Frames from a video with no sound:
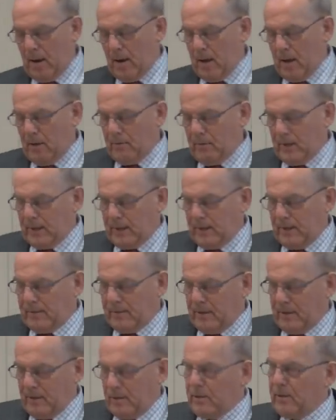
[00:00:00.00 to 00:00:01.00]
I've had
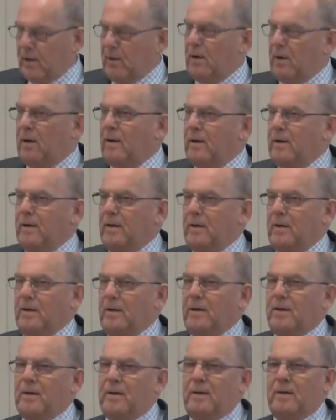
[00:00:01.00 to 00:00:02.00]
this little card
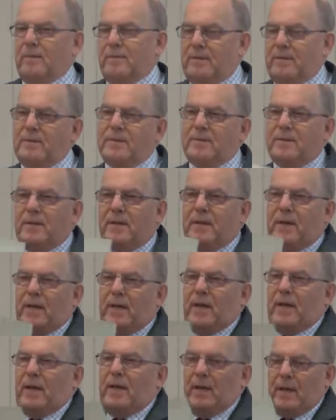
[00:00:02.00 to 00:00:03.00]
since the
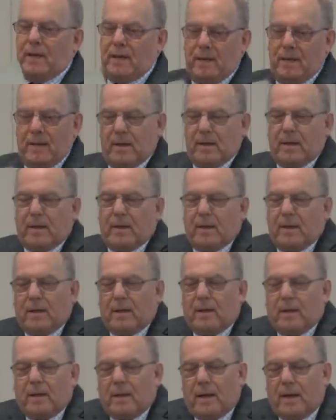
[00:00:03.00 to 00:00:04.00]
day
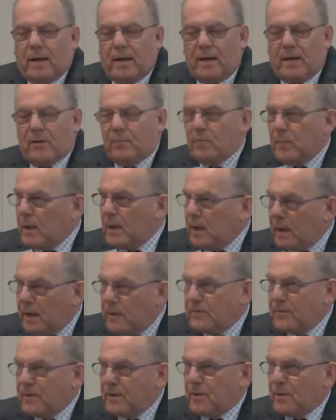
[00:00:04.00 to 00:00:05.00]
I gave my
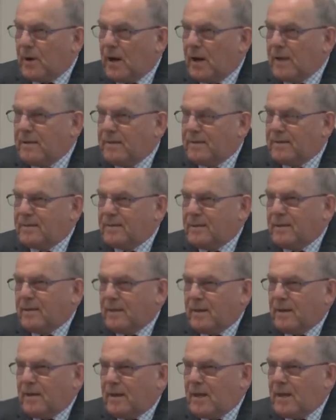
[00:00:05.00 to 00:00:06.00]
life to Christ.
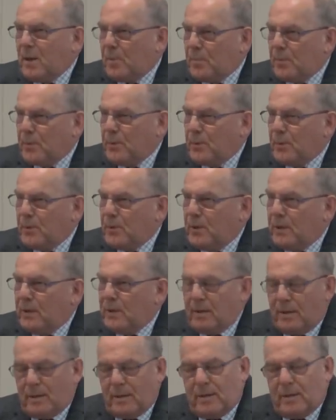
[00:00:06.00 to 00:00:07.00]
April
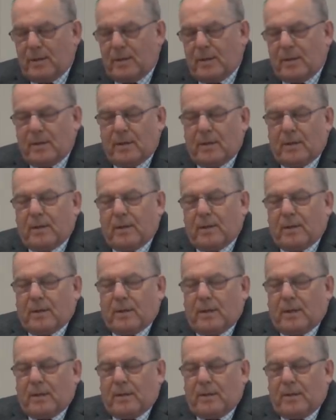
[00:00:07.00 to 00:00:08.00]

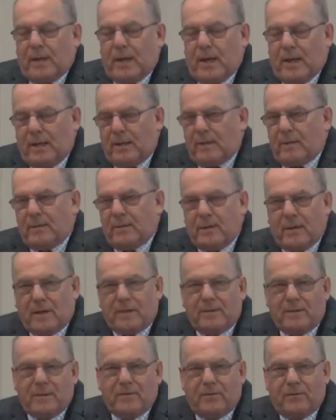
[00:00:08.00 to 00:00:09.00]
the 8th,
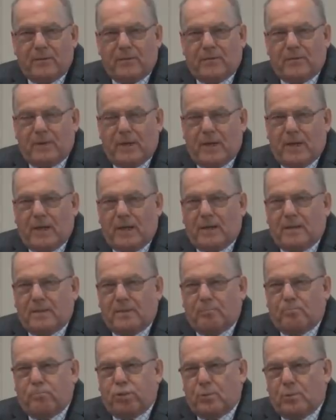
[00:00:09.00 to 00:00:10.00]

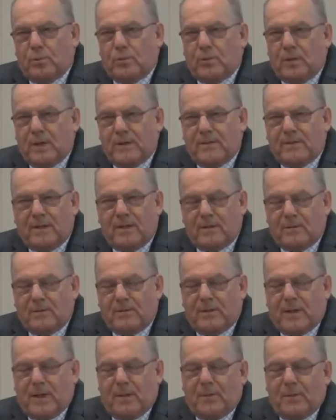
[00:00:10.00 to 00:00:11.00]
1958. Oh, that's a long
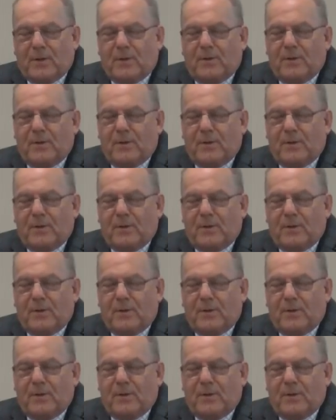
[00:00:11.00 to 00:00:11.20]
time ago,